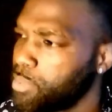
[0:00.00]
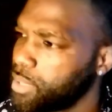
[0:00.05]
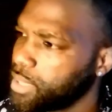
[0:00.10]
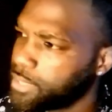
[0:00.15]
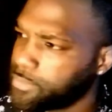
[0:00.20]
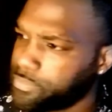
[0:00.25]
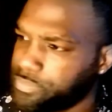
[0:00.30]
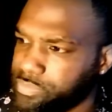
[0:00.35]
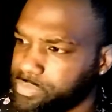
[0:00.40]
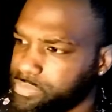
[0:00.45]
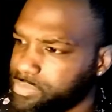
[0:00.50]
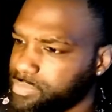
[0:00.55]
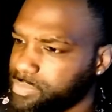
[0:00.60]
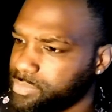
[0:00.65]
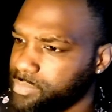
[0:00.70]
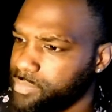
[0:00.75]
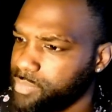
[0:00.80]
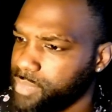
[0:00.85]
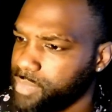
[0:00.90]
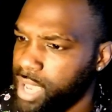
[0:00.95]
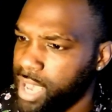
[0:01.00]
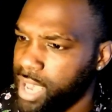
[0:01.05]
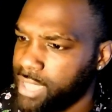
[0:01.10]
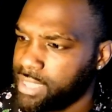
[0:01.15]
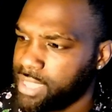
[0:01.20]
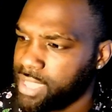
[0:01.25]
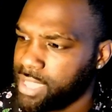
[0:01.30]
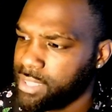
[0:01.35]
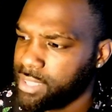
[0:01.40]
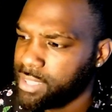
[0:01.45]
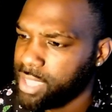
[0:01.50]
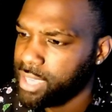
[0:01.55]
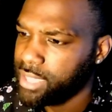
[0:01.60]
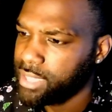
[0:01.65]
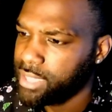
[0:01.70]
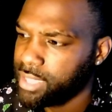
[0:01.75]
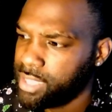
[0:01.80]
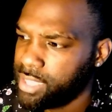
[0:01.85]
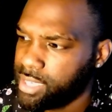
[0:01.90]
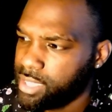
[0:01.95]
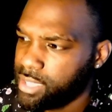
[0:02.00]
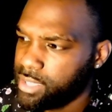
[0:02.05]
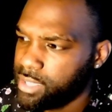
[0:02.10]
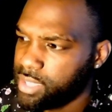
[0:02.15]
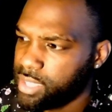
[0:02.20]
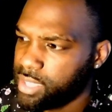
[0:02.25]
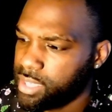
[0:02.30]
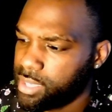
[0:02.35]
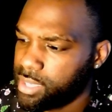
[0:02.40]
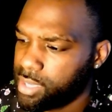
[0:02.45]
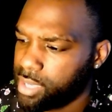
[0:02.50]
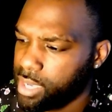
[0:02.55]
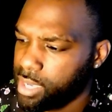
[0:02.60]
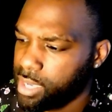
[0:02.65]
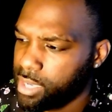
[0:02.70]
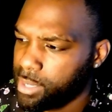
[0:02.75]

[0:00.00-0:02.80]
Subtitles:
but I think that the